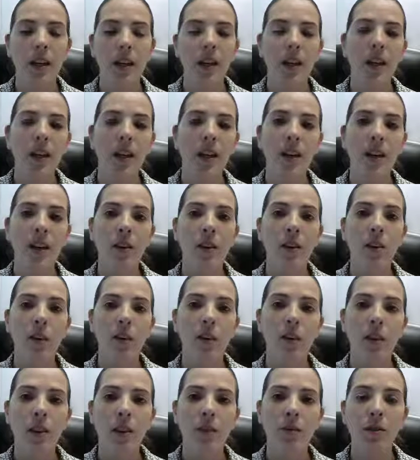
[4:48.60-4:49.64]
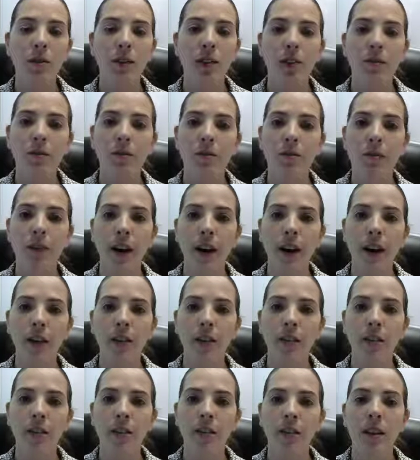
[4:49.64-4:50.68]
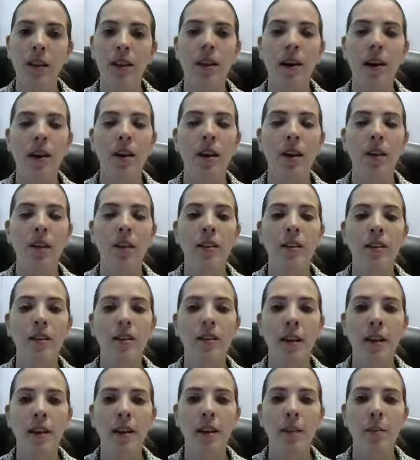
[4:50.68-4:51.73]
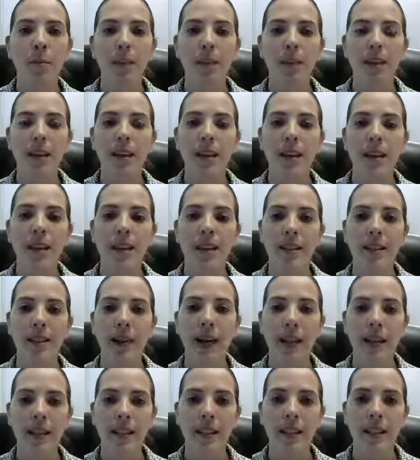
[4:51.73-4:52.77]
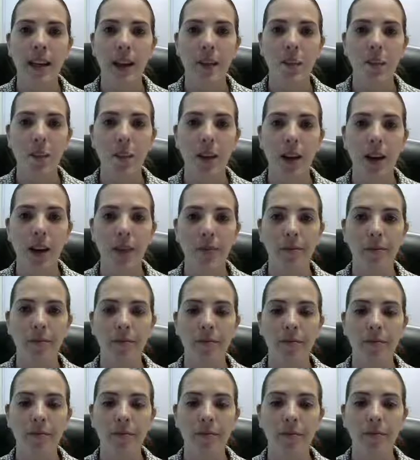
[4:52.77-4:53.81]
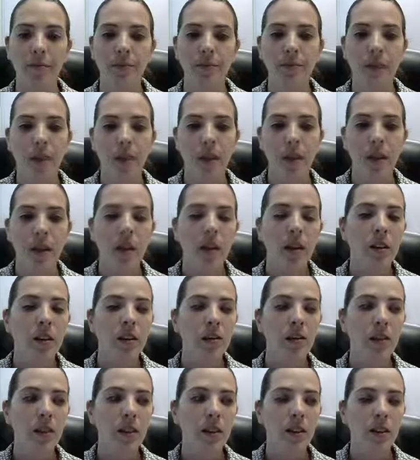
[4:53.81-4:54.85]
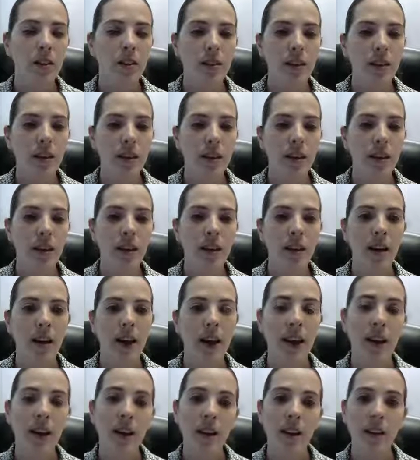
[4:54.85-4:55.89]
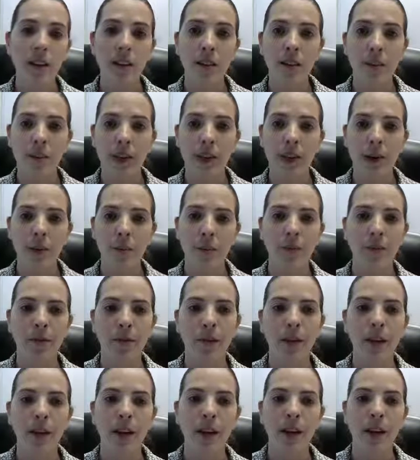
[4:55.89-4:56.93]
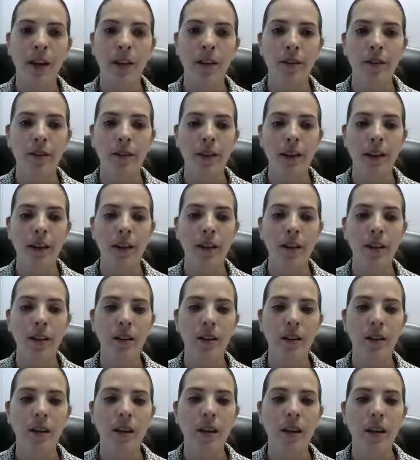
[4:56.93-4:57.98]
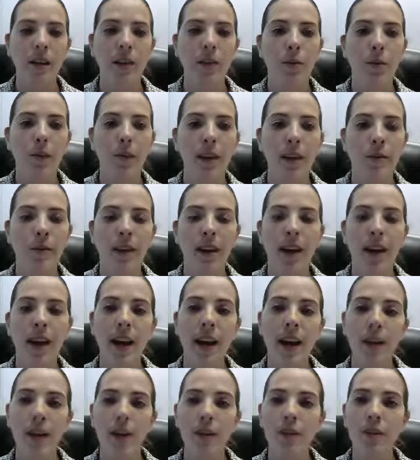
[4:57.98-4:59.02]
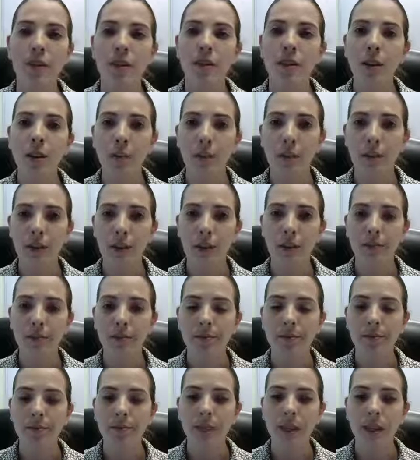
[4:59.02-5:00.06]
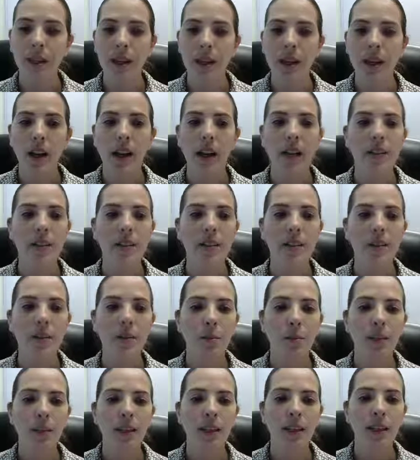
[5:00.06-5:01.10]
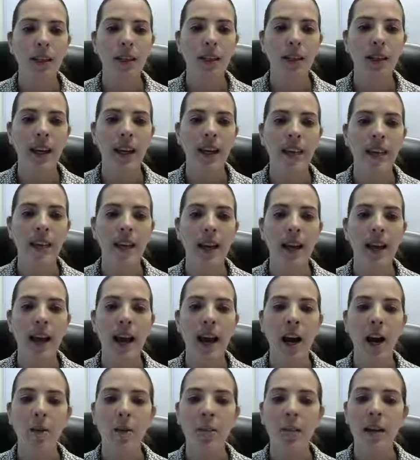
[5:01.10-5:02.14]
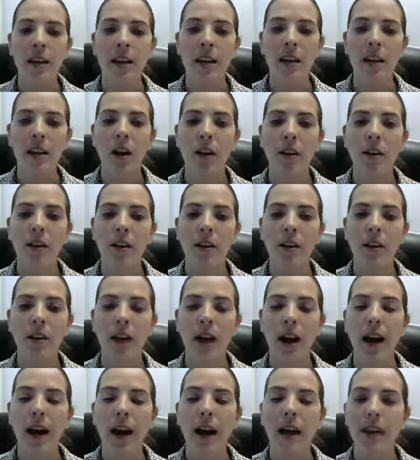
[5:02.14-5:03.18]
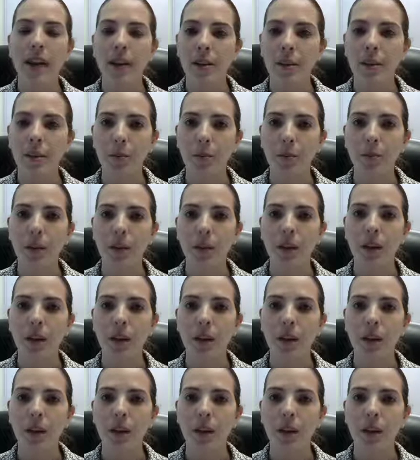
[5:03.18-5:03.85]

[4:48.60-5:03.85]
It can only read files that are set up the exact same way. So this is the header setup for a file. We have a header number, And this number indicates how many other items